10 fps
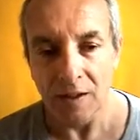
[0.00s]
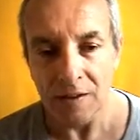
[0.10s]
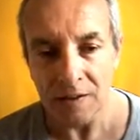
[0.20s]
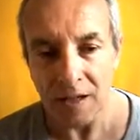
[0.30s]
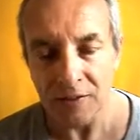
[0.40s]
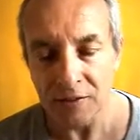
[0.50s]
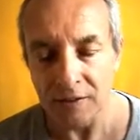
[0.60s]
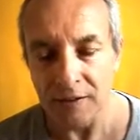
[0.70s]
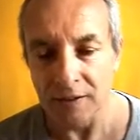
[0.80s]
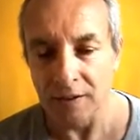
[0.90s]
is
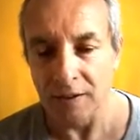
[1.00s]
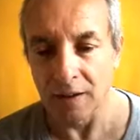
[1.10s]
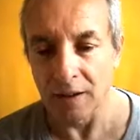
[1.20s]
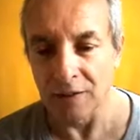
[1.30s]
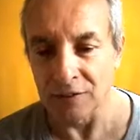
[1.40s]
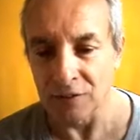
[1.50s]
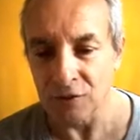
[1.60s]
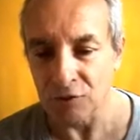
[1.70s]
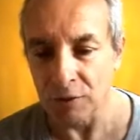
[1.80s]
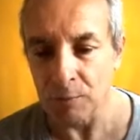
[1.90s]
actually a
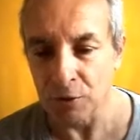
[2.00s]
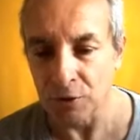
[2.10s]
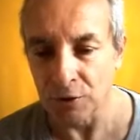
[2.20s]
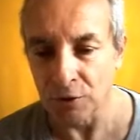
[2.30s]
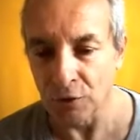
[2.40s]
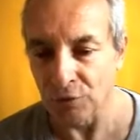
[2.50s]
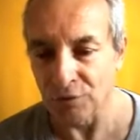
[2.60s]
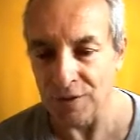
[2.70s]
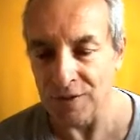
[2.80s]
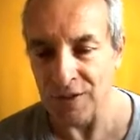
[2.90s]
description of
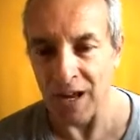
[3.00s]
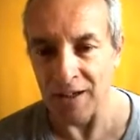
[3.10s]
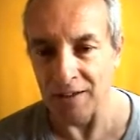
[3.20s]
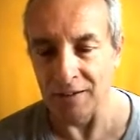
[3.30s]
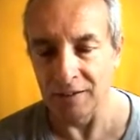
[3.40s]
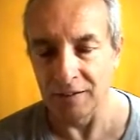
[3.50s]
desire